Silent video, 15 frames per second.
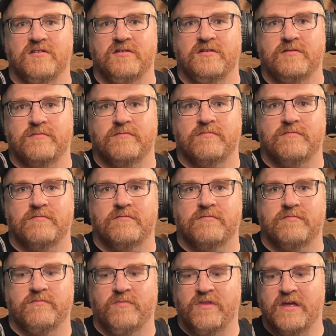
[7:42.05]

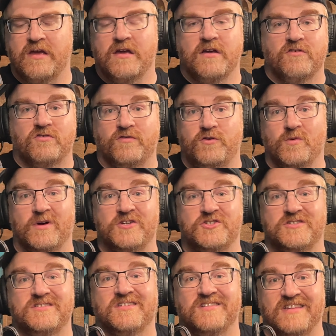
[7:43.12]
So if you wanted
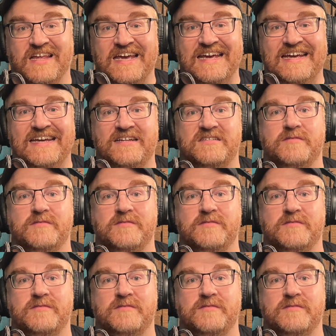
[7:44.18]
your delay